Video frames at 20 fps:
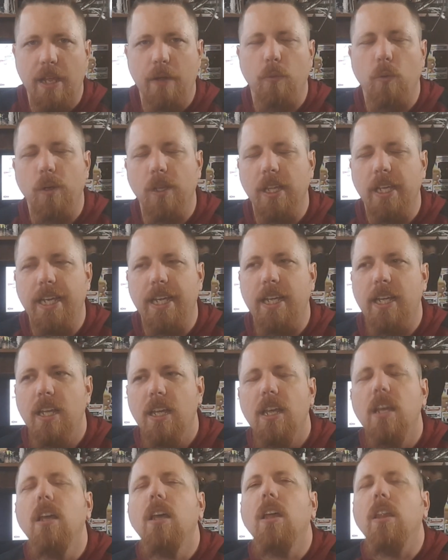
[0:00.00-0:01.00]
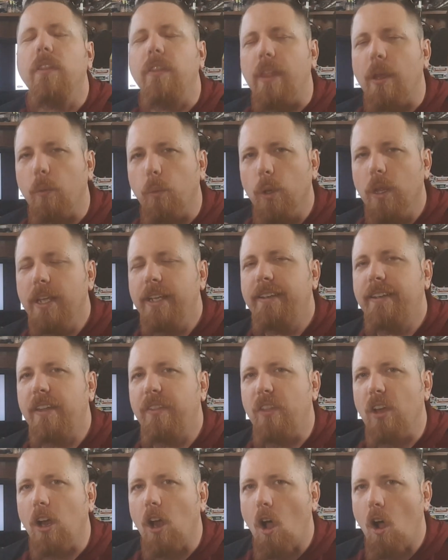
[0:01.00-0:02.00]
They really they really
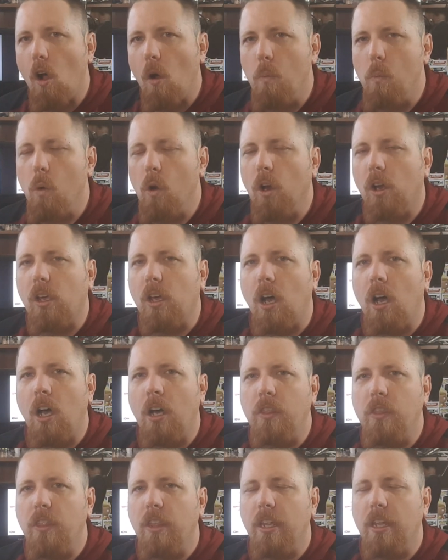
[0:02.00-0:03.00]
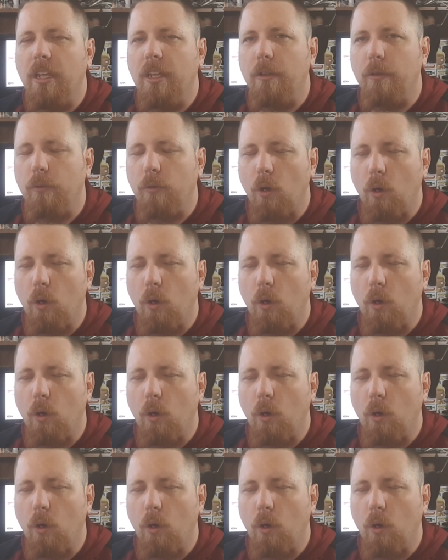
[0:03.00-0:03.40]
did their homework on the